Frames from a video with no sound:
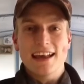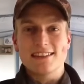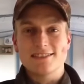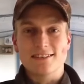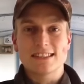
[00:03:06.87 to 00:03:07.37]

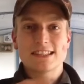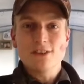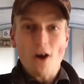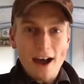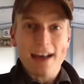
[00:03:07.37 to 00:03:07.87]
it's just
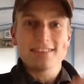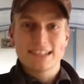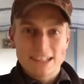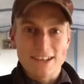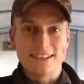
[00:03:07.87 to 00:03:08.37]
not as
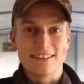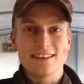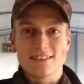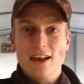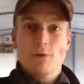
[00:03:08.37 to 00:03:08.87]
good
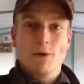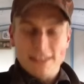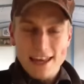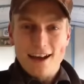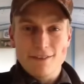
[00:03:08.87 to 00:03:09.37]
as
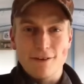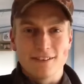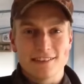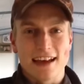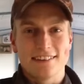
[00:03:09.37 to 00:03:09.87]
what the
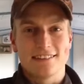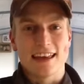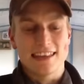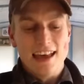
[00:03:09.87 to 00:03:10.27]
iPhone sounds like.